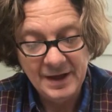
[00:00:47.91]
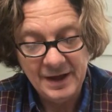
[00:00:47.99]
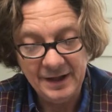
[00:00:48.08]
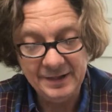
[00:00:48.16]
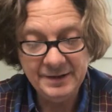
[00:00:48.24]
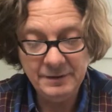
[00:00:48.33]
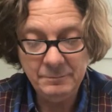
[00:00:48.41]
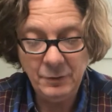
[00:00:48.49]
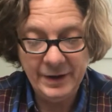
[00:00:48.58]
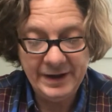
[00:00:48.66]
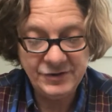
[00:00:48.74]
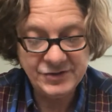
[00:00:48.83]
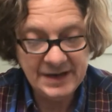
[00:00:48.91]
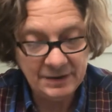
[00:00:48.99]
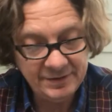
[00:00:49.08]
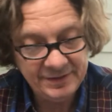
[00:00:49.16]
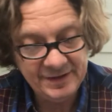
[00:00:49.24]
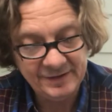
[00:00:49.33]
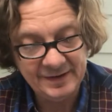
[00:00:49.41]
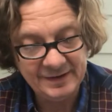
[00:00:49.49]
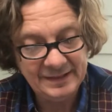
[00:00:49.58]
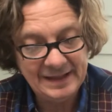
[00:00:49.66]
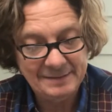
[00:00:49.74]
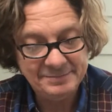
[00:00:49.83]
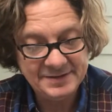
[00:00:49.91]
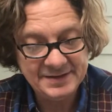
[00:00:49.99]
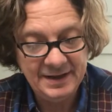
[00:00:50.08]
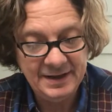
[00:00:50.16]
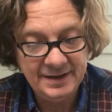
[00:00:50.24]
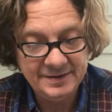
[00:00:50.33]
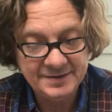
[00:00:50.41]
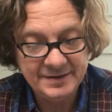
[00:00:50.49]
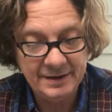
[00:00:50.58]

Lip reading: A little boy had shouted this and clapped his hands.